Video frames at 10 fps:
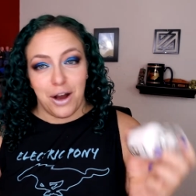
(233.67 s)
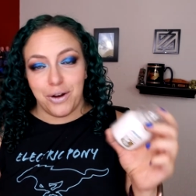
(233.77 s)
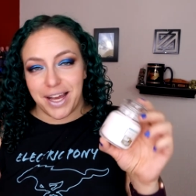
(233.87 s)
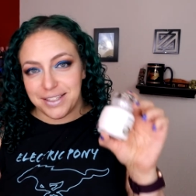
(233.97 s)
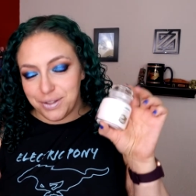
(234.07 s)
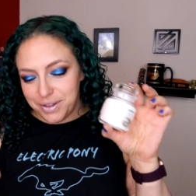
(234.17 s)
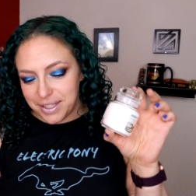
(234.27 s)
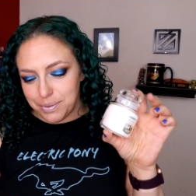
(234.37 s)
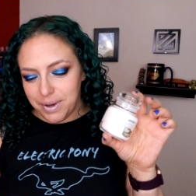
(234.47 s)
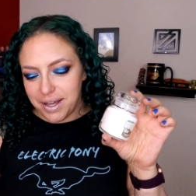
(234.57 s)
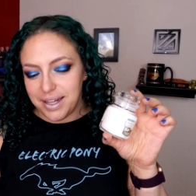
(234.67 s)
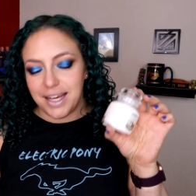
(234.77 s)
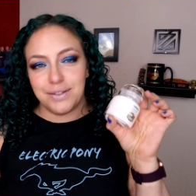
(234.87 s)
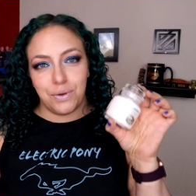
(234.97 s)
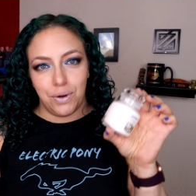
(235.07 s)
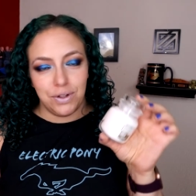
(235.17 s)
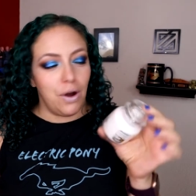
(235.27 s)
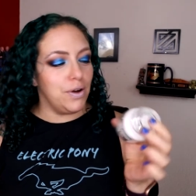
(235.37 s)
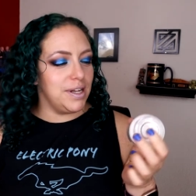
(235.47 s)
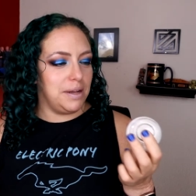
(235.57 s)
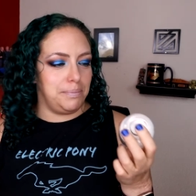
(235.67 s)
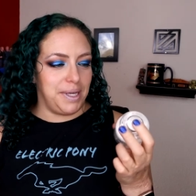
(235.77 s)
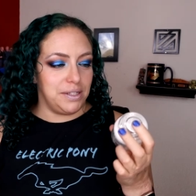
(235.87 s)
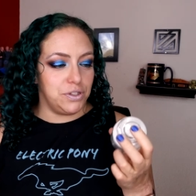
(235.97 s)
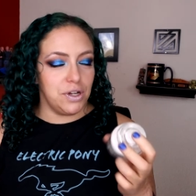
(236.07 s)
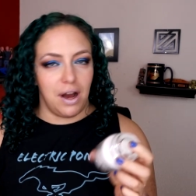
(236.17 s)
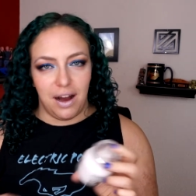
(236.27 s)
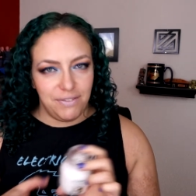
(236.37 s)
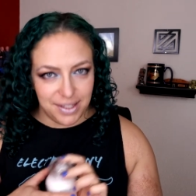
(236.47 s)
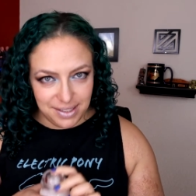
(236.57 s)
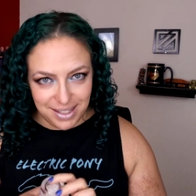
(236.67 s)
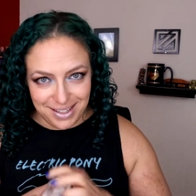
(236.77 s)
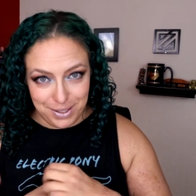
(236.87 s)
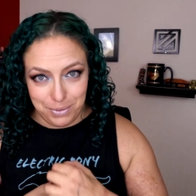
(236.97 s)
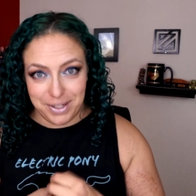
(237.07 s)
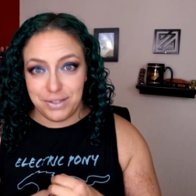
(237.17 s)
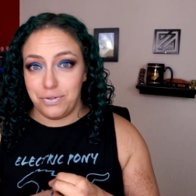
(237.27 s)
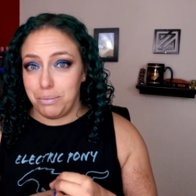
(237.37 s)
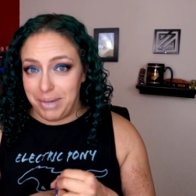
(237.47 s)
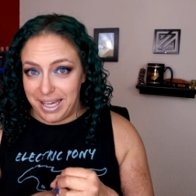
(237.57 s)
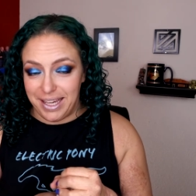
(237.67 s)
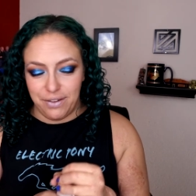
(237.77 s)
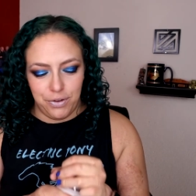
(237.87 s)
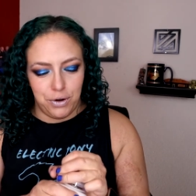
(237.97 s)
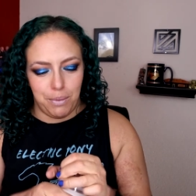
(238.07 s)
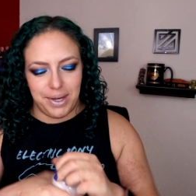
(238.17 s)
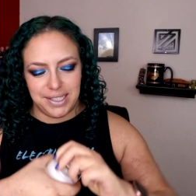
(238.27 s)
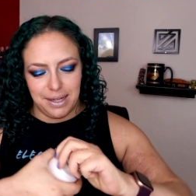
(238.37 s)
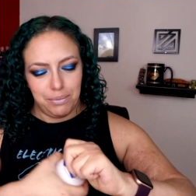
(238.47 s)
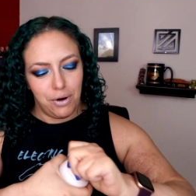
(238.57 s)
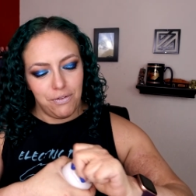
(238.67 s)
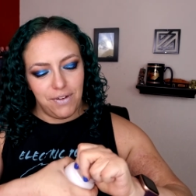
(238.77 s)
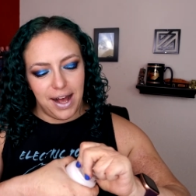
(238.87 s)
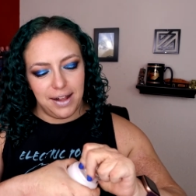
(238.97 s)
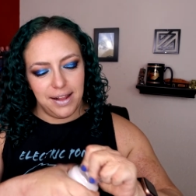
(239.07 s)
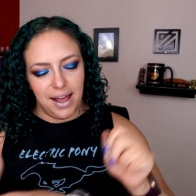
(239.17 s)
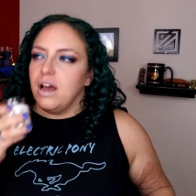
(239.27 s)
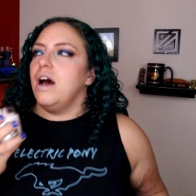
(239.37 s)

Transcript: Okay, so this one is called Coconut Beach. Obviously this one is for me, if you know my scent profile.